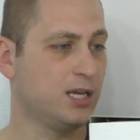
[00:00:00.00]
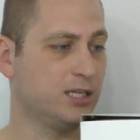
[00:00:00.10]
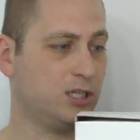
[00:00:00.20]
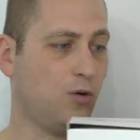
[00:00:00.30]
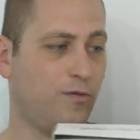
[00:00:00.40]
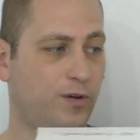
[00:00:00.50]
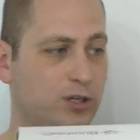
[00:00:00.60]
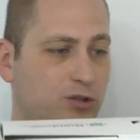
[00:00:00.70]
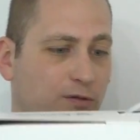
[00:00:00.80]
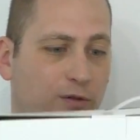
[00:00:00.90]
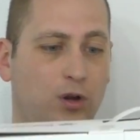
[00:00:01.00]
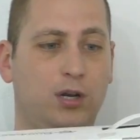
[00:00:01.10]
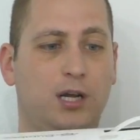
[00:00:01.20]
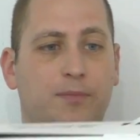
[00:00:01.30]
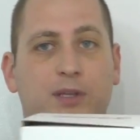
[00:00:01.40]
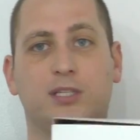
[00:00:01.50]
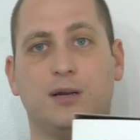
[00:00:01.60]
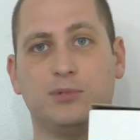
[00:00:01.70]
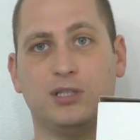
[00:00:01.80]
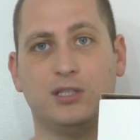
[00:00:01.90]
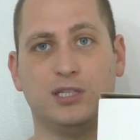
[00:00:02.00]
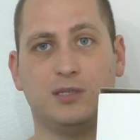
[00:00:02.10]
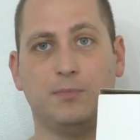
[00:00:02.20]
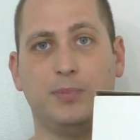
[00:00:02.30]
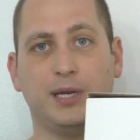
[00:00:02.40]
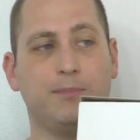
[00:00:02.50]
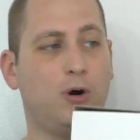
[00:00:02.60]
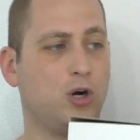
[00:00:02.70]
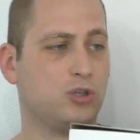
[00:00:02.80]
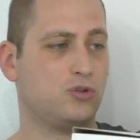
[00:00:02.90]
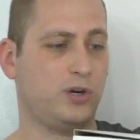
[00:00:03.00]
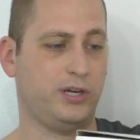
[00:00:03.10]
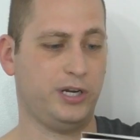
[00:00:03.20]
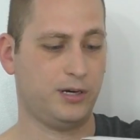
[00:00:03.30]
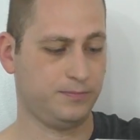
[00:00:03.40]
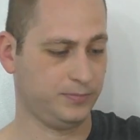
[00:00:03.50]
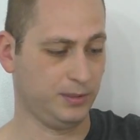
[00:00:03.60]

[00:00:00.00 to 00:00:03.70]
So first of all, it comes in this big box right here.